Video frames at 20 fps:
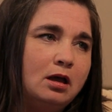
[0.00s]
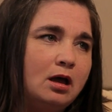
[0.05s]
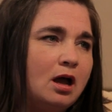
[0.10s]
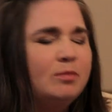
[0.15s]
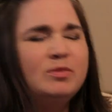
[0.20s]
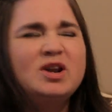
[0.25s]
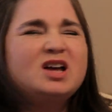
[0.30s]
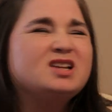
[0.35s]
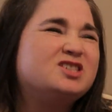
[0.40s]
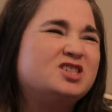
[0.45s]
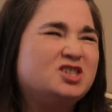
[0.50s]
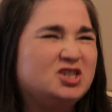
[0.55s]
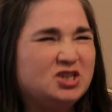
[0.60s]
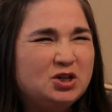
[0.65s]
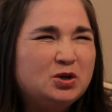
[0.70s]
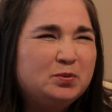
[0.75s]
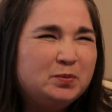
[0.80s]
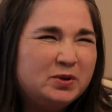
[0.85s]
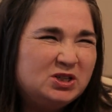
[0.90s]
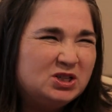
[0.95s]
I'm not
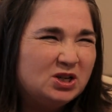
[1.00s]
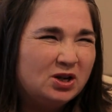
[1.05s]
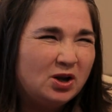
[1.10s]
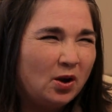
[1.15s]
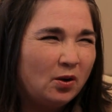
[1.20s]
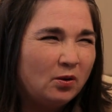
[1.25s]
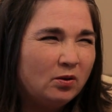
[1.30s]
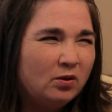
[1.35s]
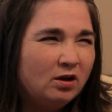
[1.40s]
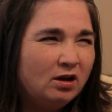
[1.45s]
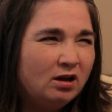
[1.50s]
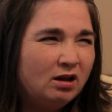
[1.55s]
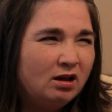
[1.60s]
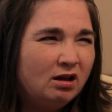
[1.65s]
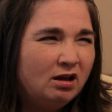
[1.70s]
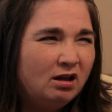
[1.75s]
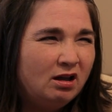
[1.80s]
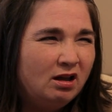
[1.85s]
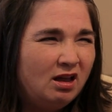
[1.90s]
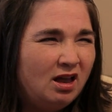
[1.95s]
stupid, you know.
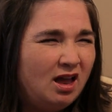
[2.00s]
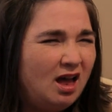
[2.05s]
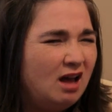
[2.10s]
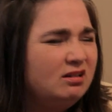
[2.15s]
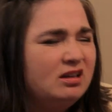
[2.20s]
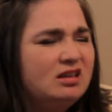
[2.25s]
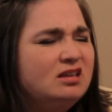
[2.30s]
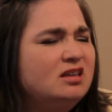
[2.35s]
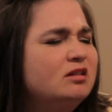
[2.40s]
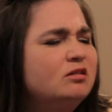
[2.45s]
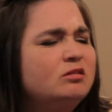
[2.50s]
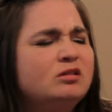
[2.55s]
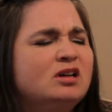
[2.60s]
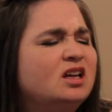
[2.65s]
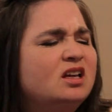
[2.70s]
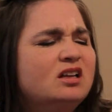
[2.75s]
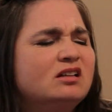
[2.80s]
How can you